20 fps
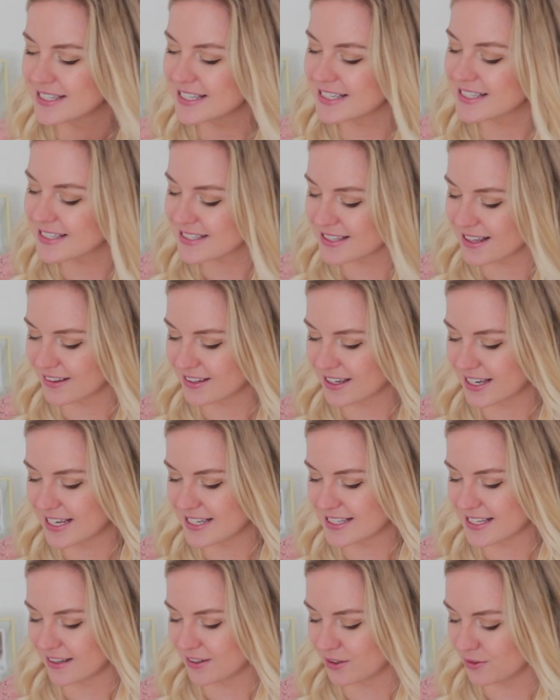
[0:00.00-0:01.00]
This is not the
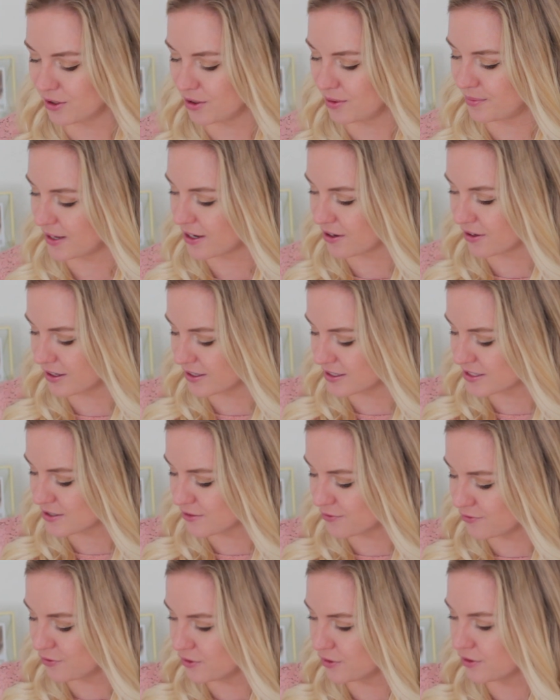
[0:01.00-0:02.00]
case at all. Oh my god,
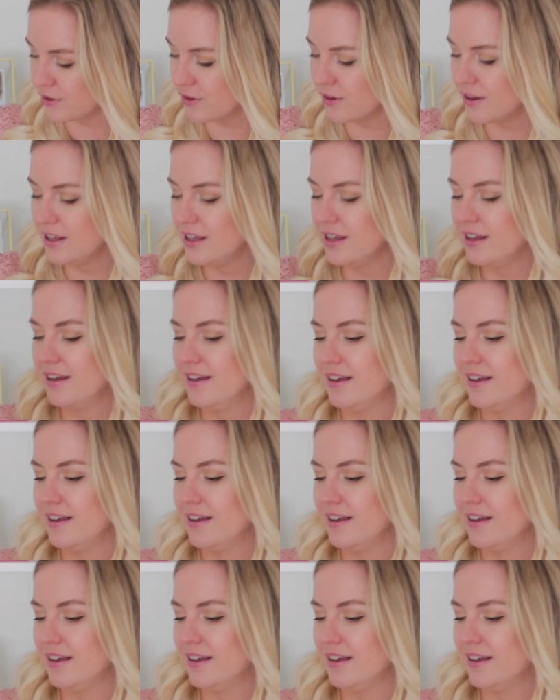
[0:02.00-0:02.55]
it's full